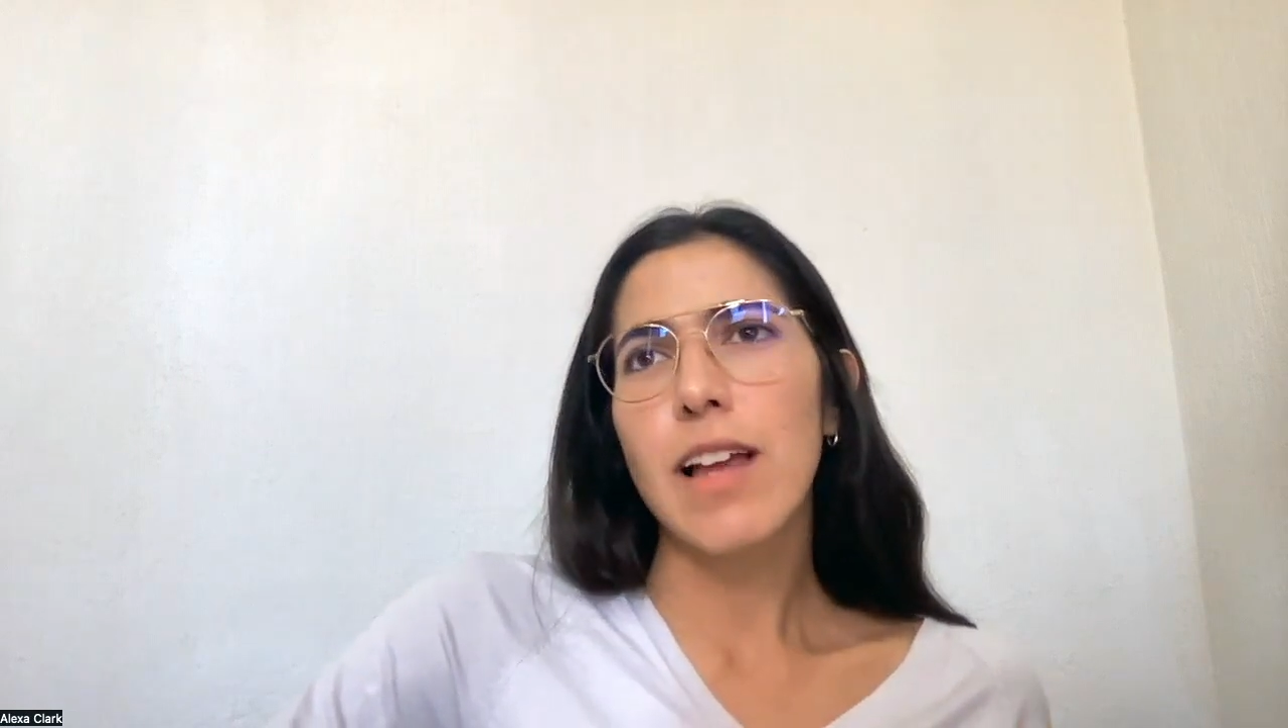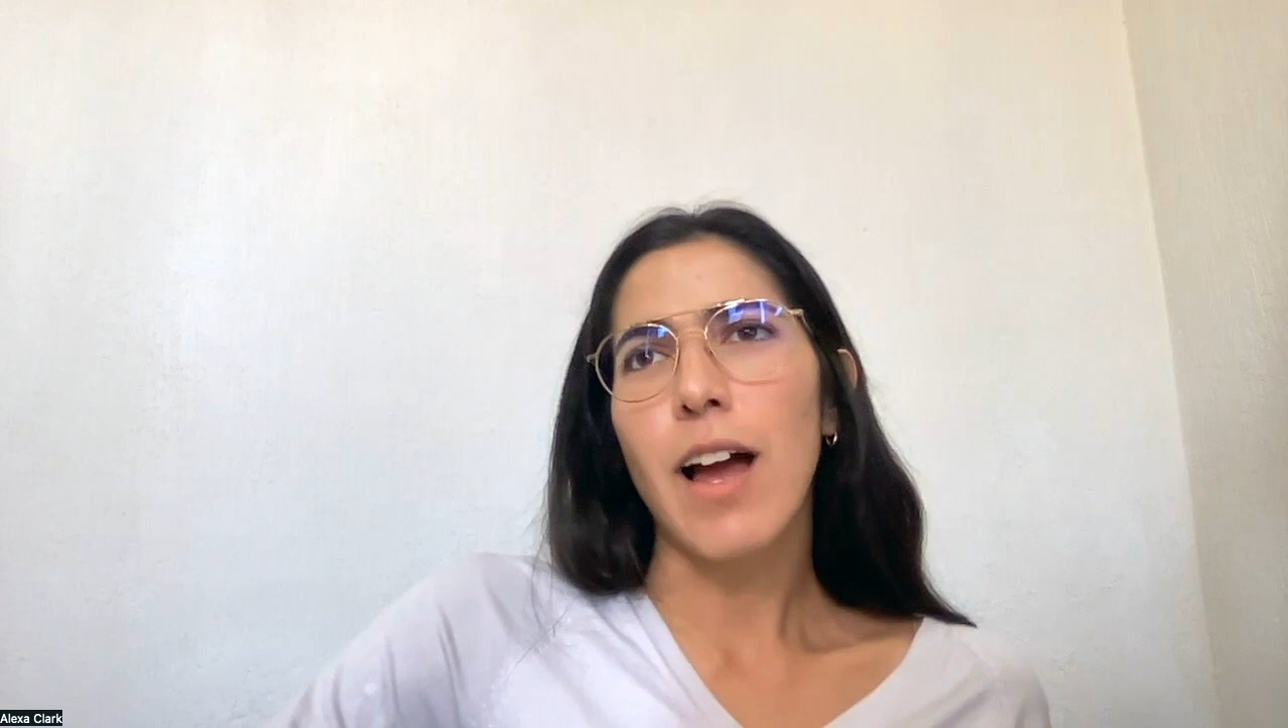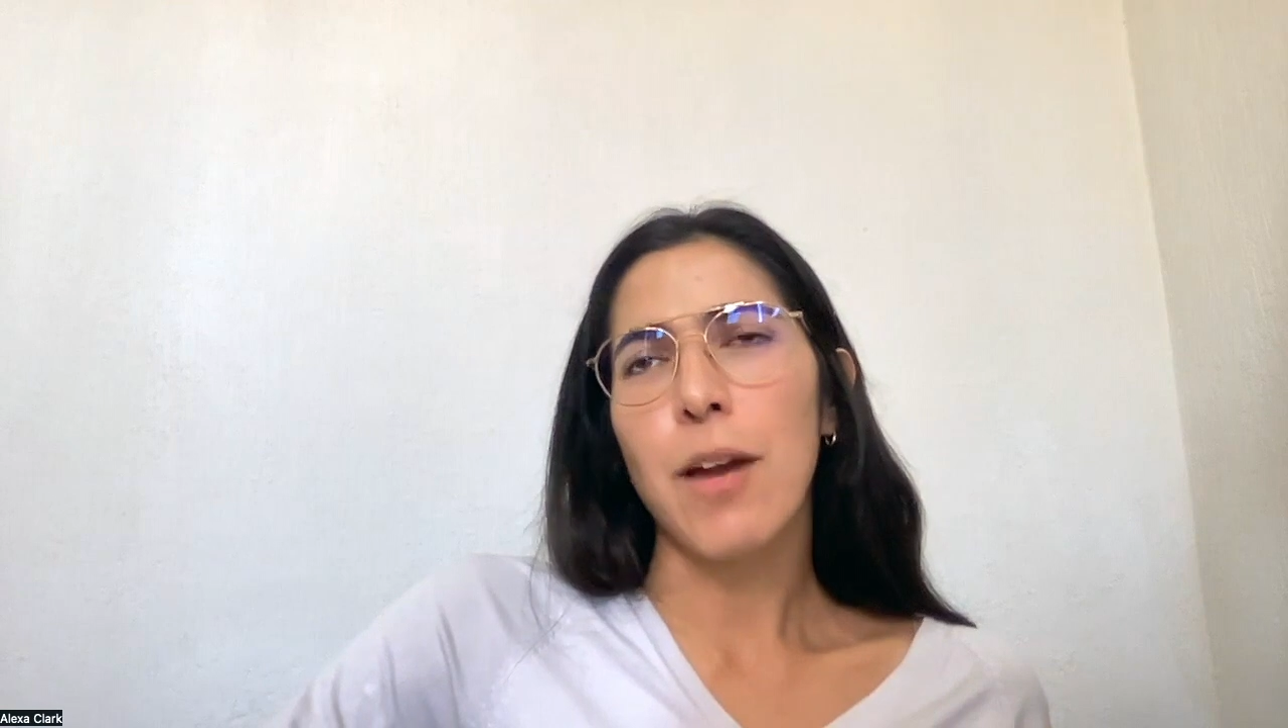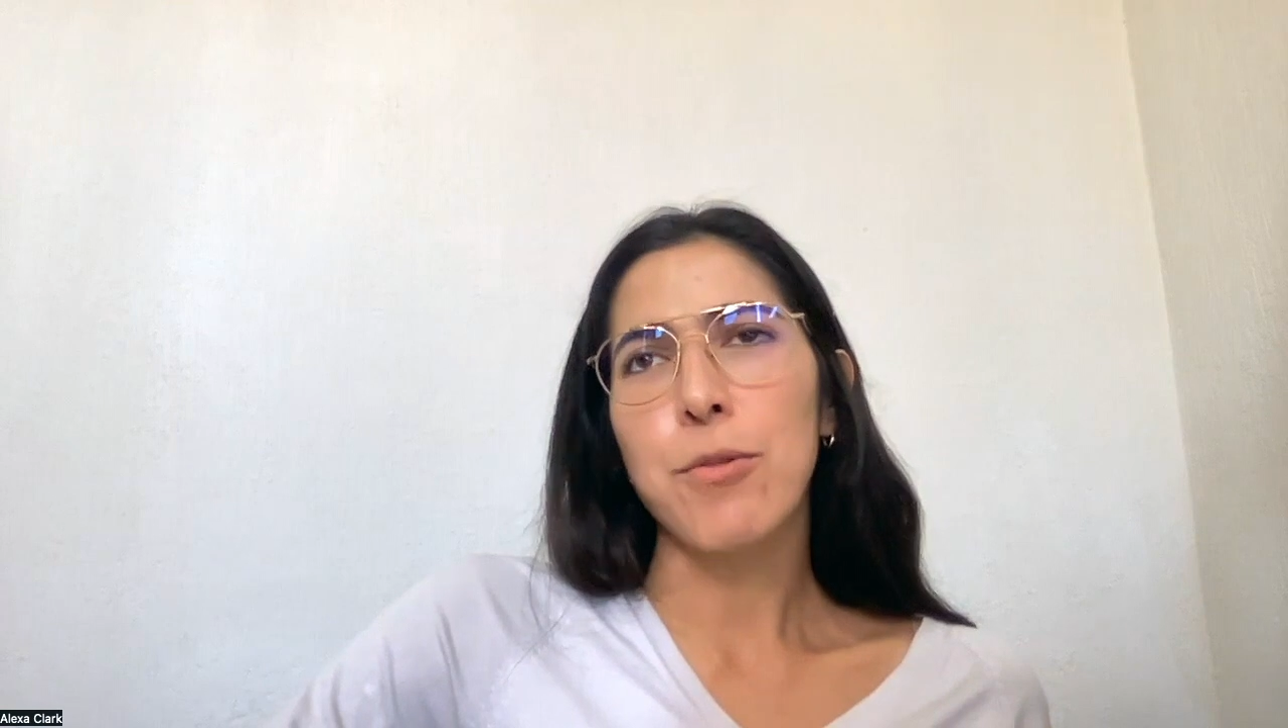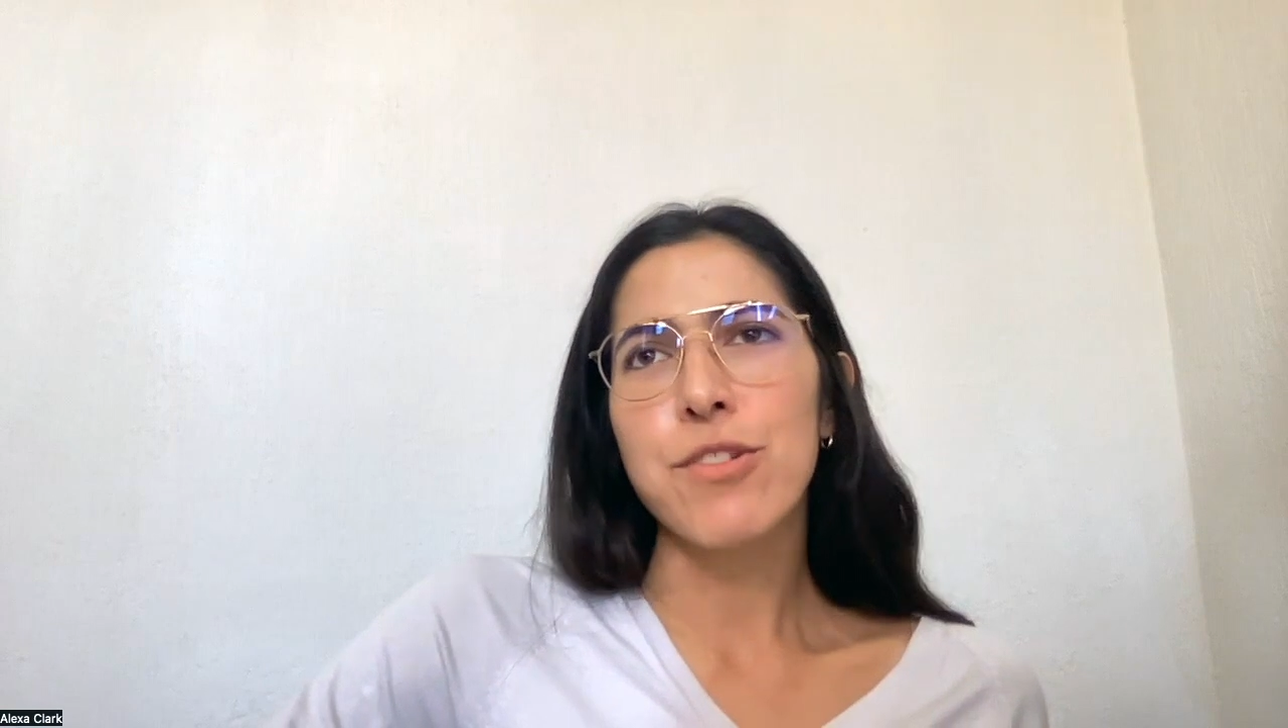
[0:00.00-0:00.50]

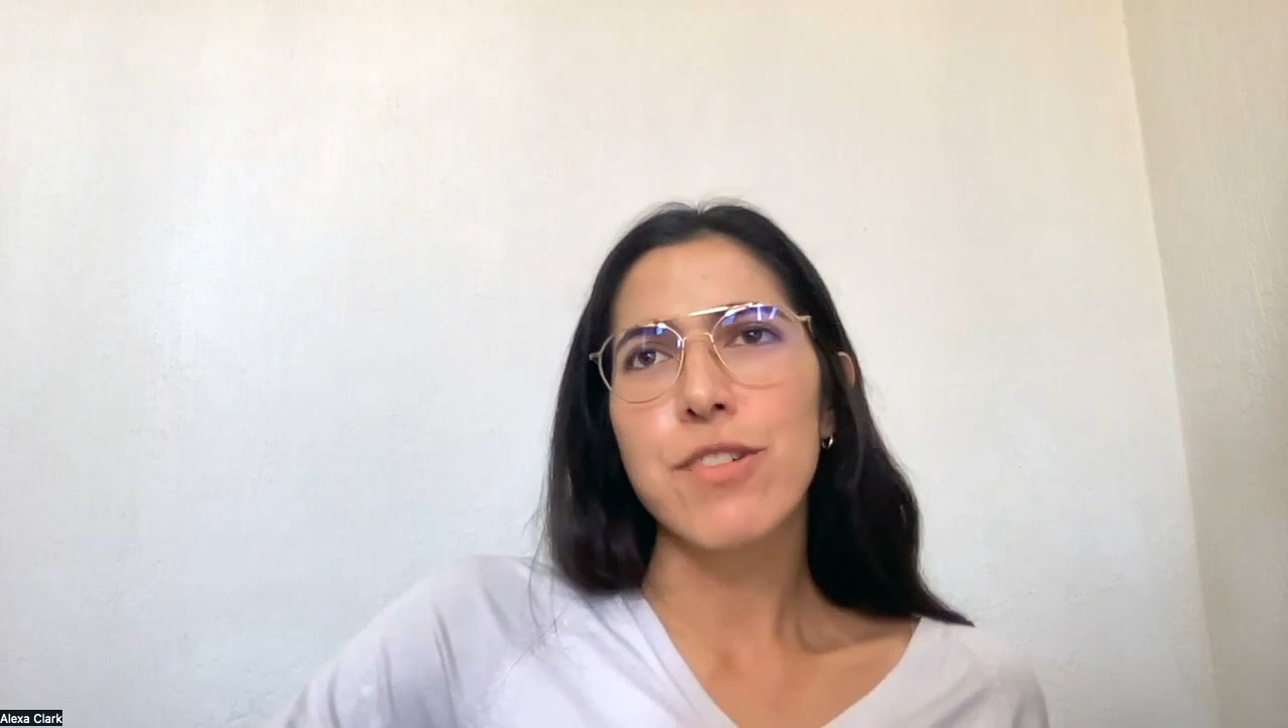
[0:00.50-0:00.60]
I won't